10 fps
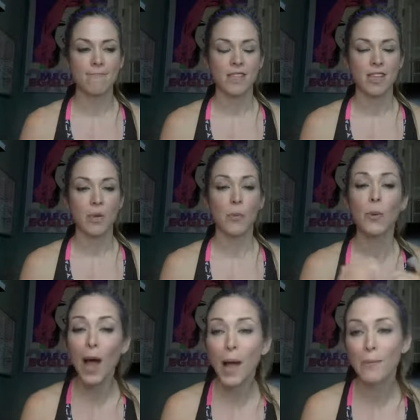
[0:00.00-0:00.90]
the
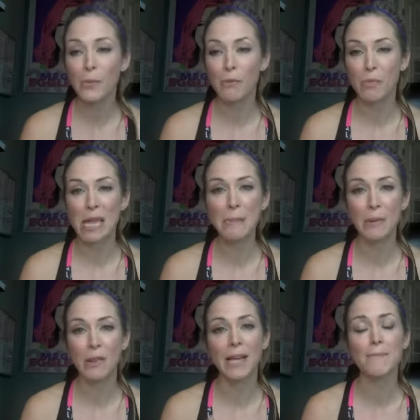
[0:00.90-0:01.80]
problem with
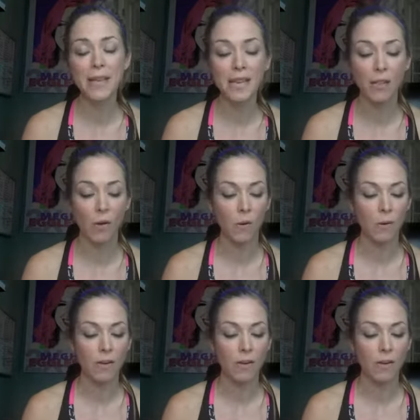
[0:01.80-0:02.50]
people like me, though,